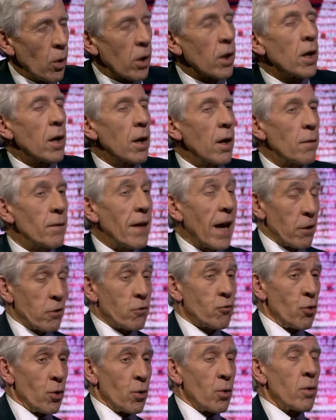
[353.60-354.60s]
Well,
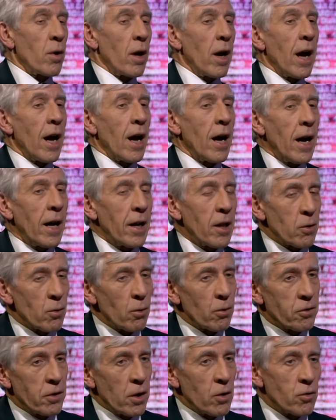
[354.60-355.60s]
that's true, and it's
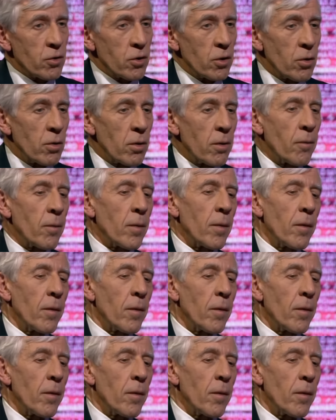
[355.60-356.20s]
also true